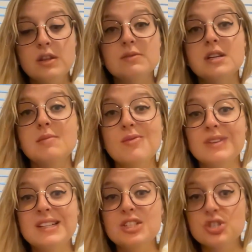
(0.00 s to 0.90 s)
that was going to be
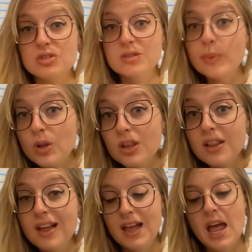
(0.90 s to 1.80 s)
really
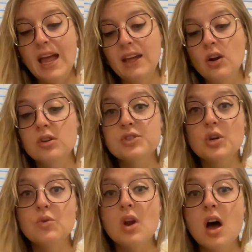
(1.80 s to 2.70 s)
durable and
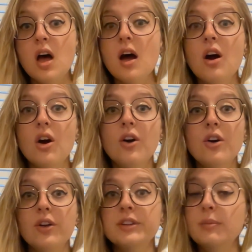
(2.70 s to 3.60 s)
also not
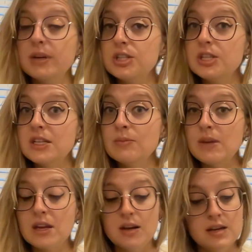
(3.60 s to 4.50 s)
hard on the budget
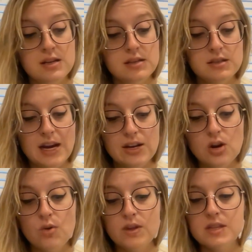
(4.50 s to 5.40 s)
because I
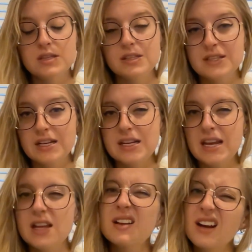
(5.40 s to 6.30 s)
know that this is going to
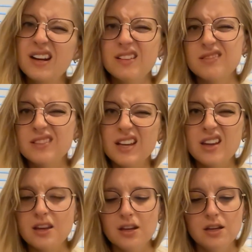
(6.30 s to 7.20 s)
get kind of like
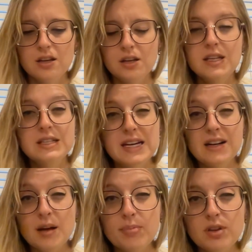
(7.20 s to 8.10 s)
dinged
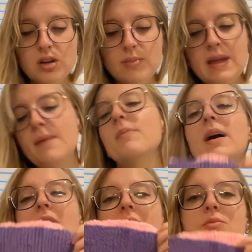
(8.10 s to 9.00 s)
up a little bit.
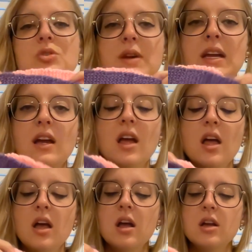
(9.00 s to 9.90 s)
But I'm doing
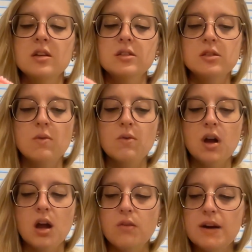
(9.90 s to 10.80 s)

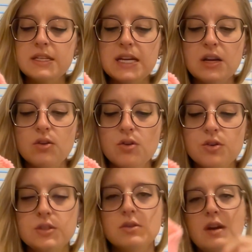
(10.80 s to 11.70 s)

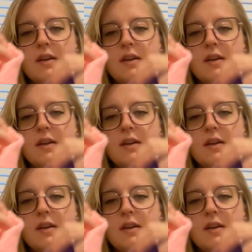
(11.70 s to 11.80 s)
rectangles, so I